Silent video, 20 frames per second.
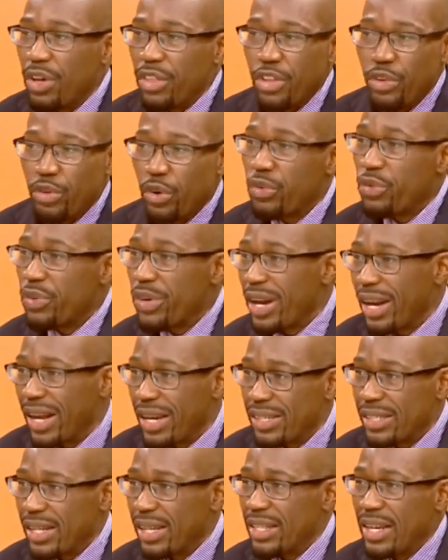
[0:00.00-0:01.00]
they don't
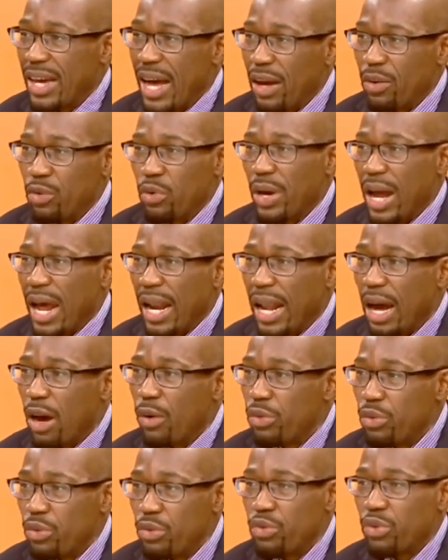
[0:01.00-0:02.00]
realize that they don't allow
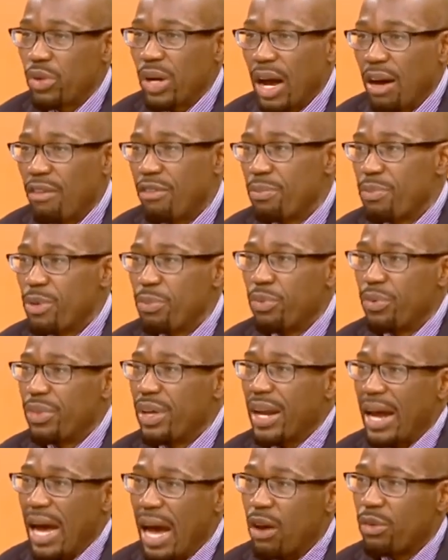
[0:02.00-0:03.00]
you to cover people
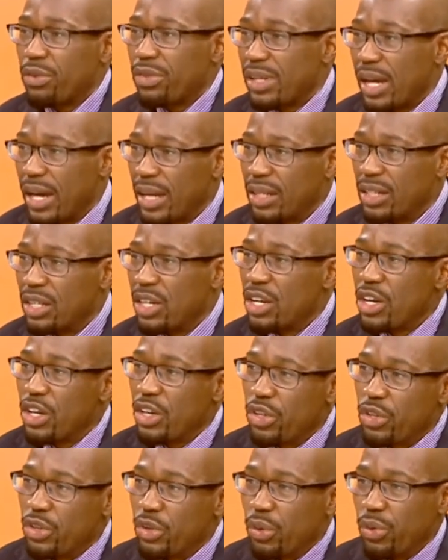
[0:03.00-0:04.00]
that are outside
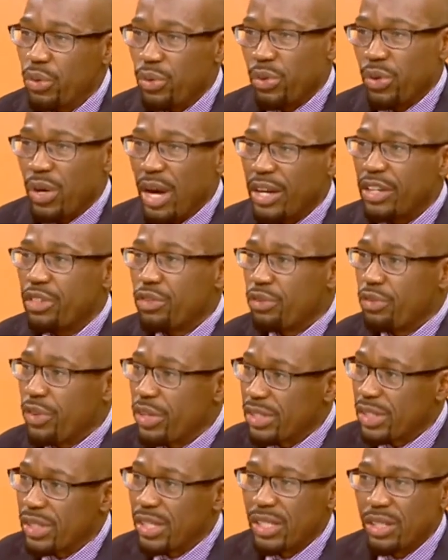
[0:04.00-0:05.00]
your country of
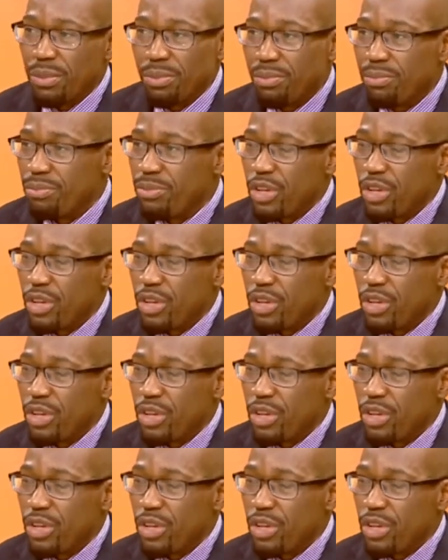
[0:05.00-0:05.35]
residence,